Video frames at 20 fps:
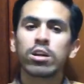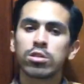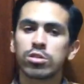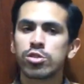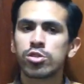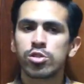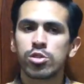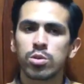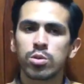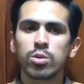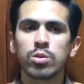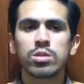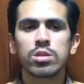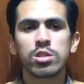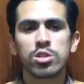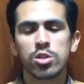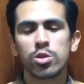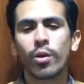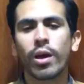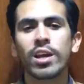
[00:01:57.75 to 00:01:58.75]
and untrue
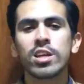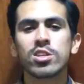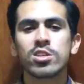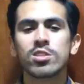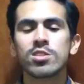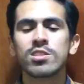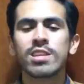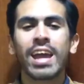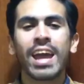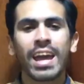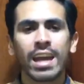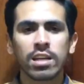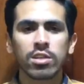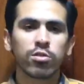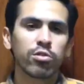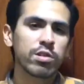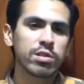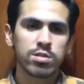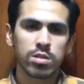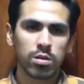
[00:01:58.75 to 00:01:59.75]
situations
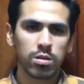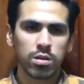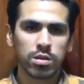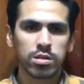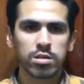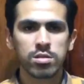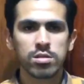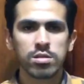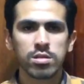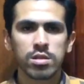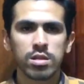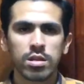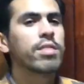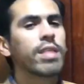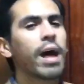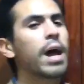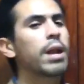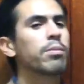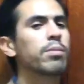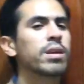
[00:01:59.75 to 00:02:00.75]
and results.
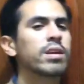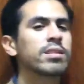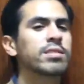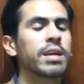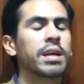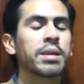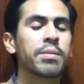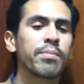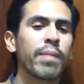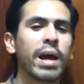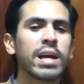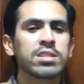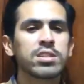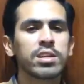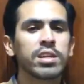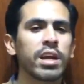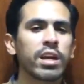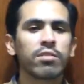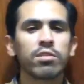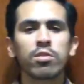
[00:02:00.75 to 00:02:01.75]
That means an
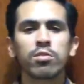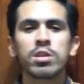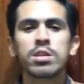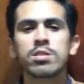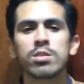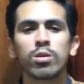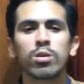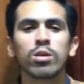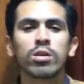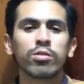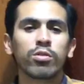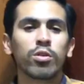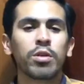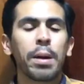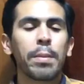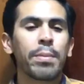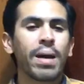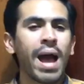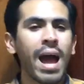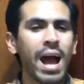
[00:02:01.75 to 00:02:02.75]
imaginary result for a